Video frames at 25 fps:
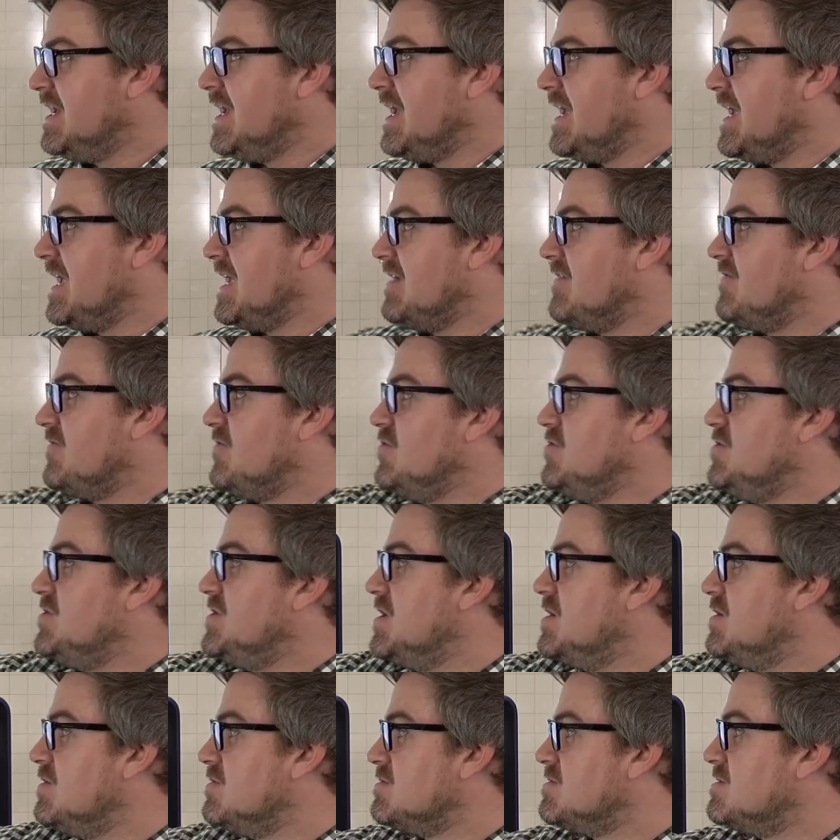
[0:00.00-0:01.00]
If you
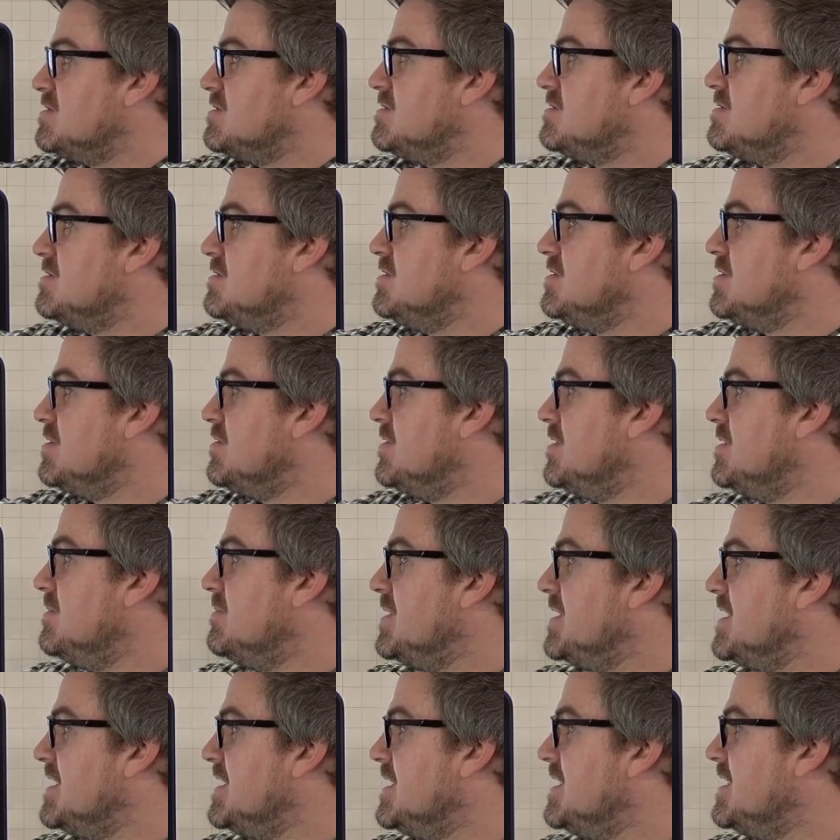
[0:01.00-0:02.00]
don't, you're going to
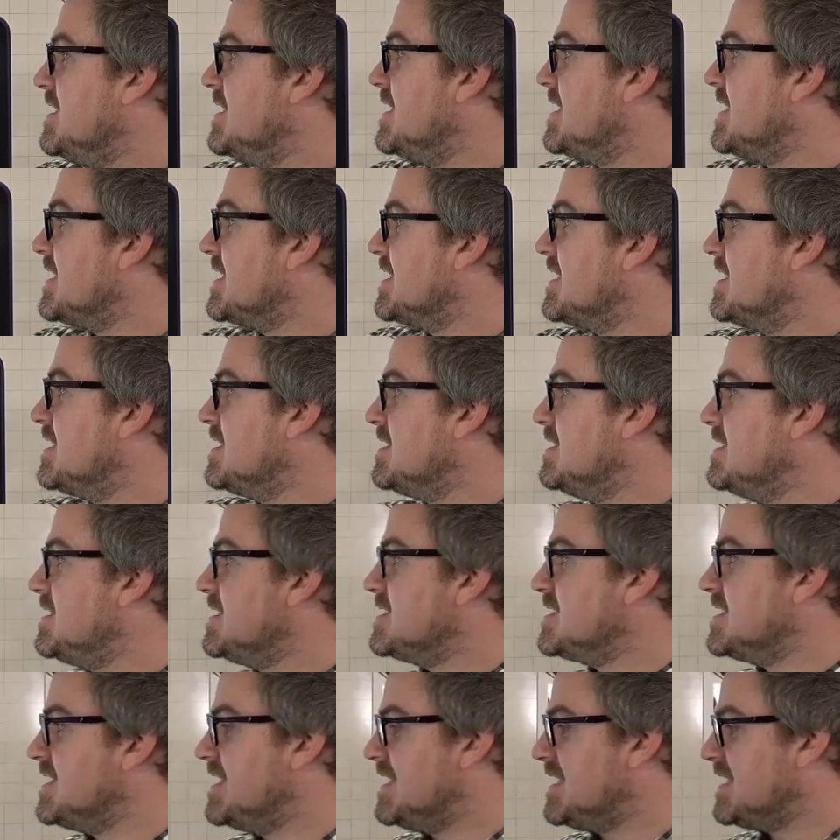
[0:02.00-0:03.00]
be like
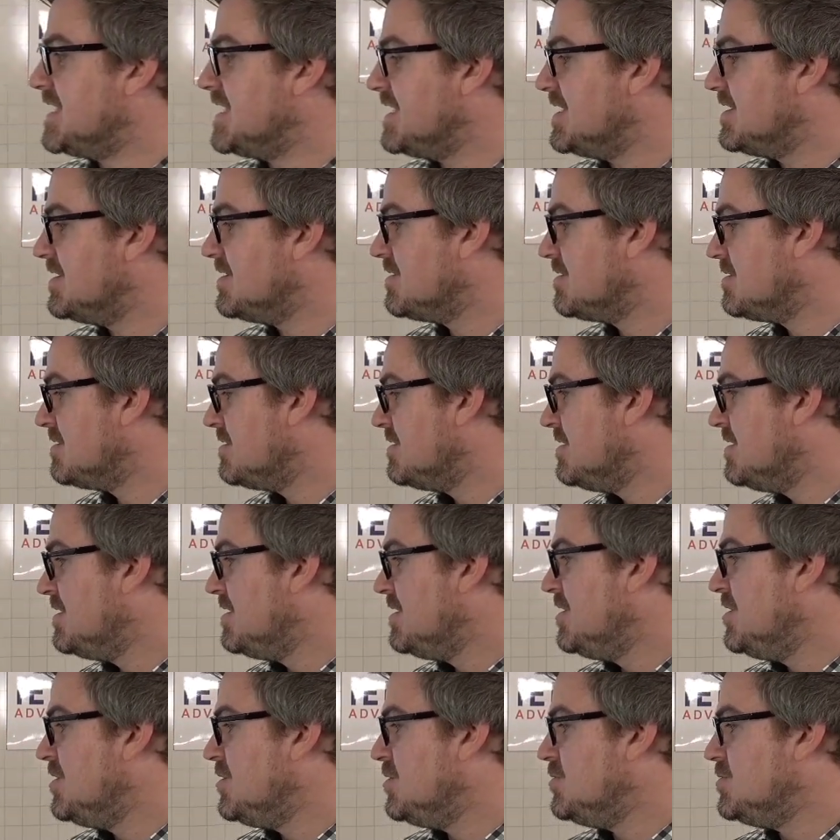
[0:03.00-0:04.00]
this lady here
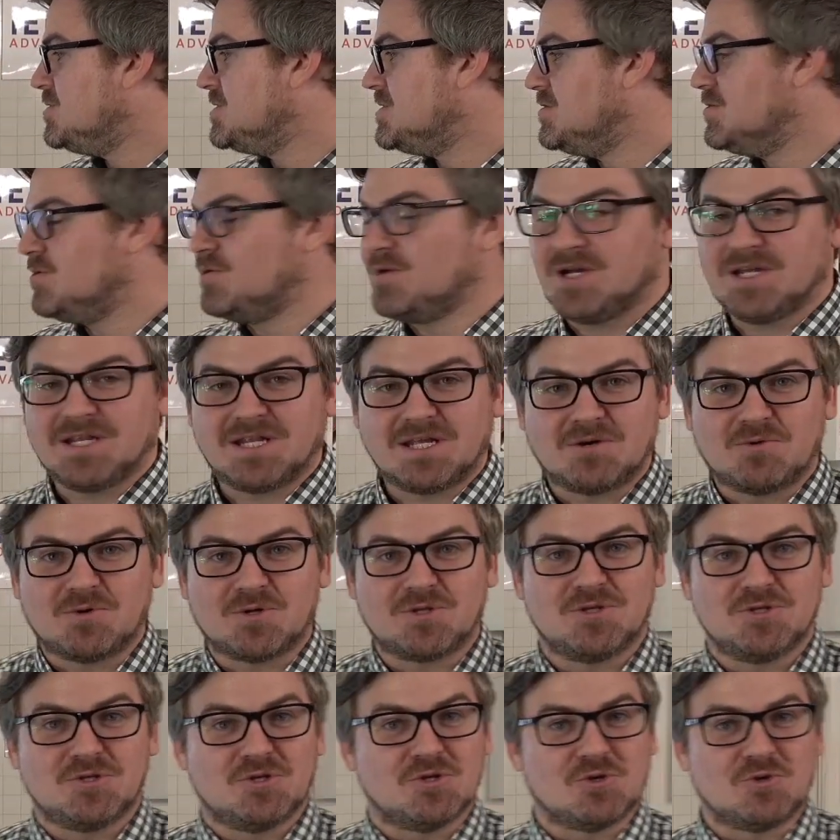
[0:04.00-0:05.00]
who has no idea what
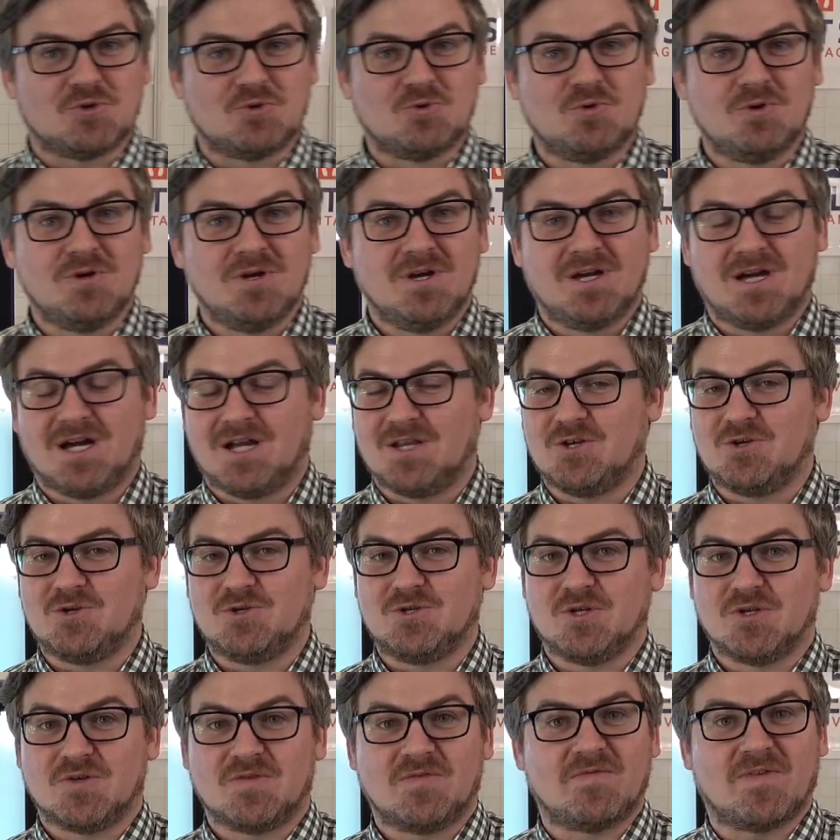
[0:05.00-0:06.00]
to do, and you're
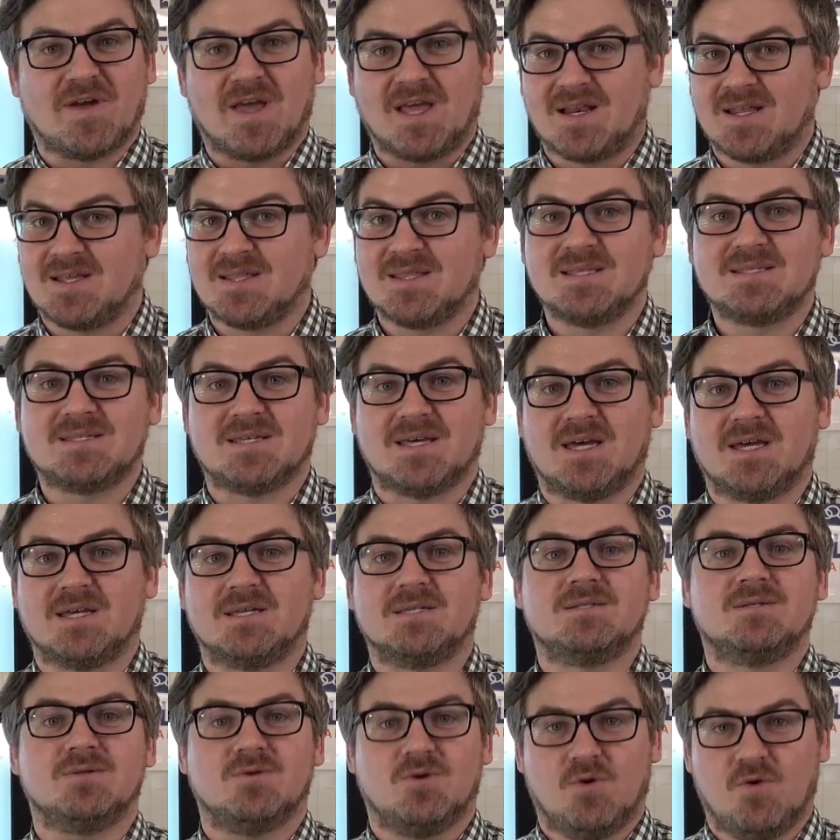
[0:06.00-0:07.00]
just failing the
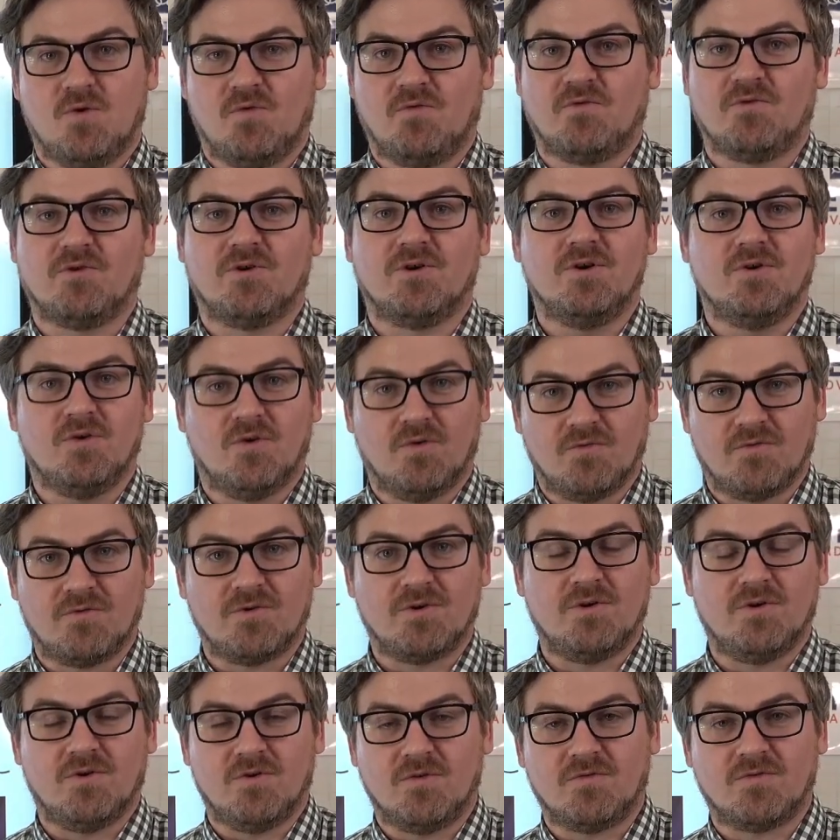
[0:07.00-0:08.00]
test over and over
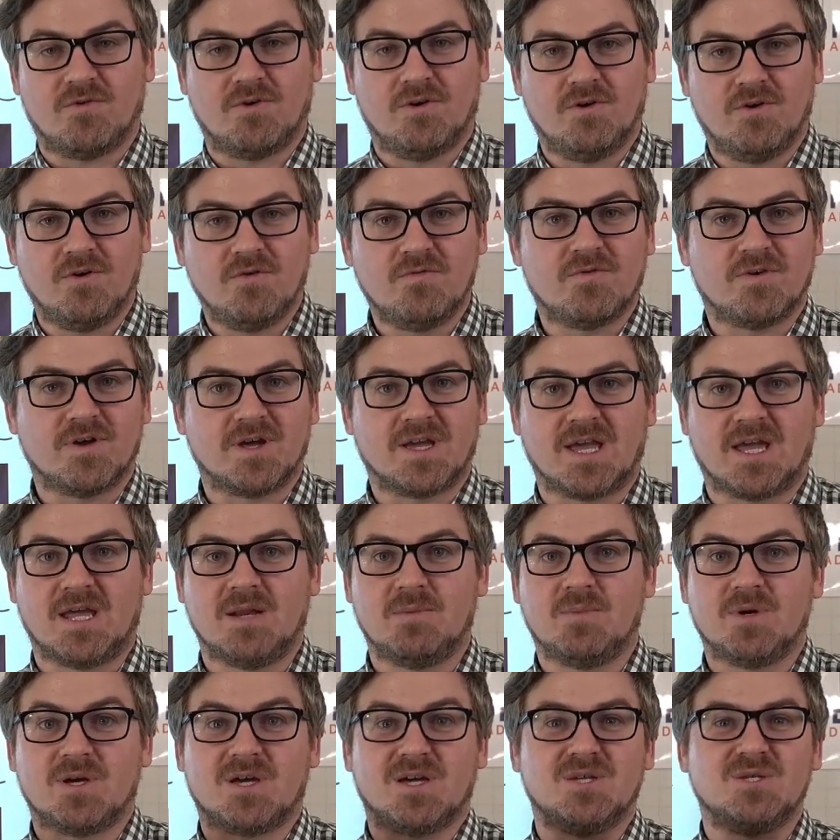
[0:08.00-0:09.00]
and over and over again
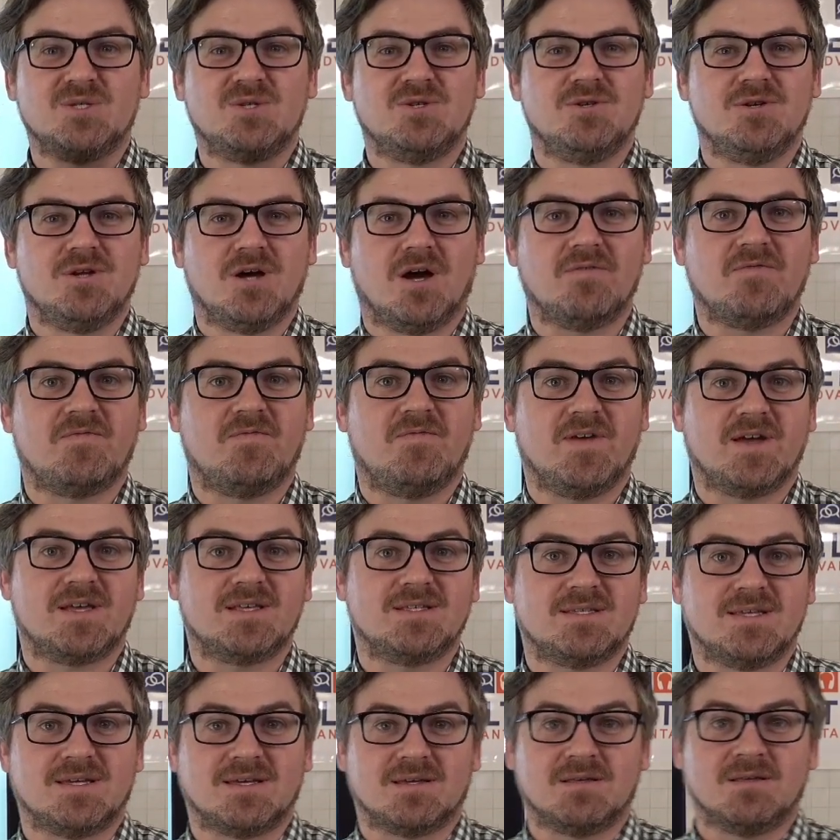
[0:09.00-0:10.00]
because you're not
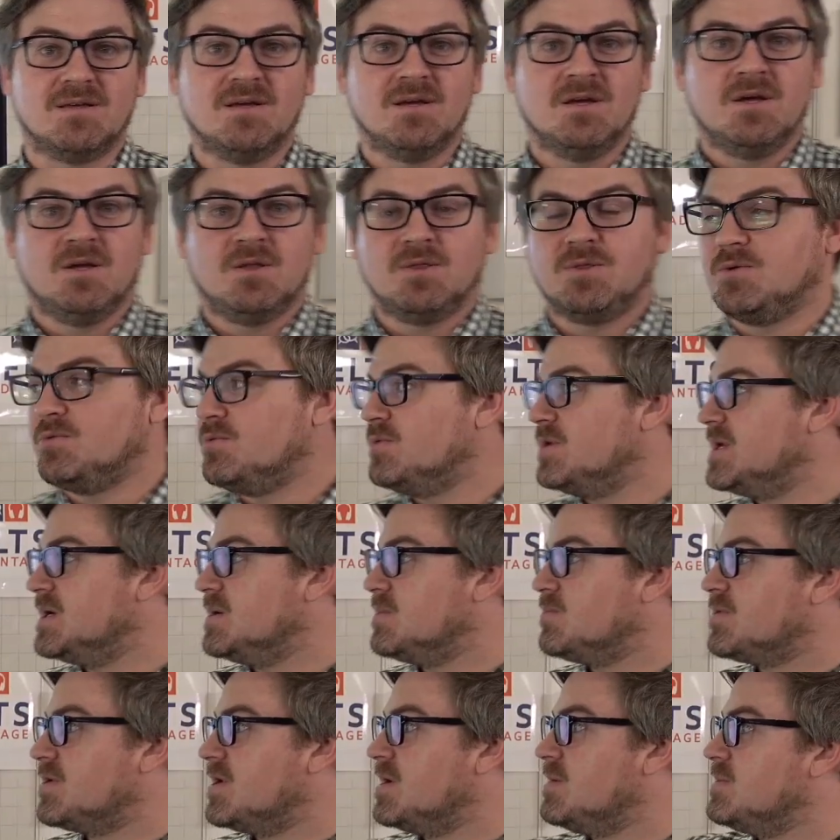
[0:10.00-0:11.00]
fixing the real
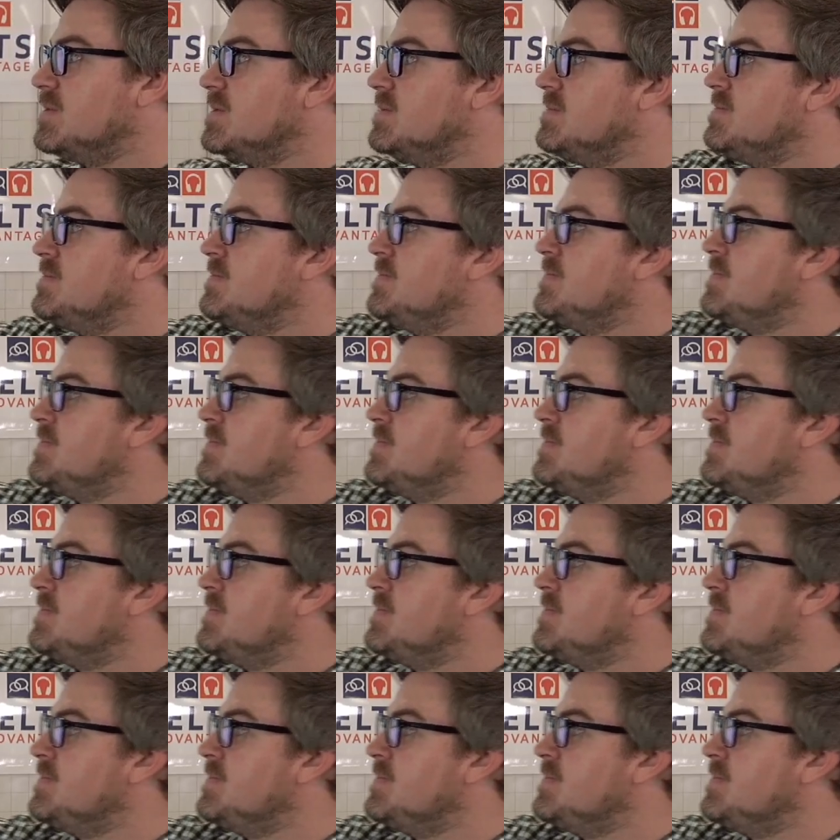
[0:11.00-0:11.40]
problem.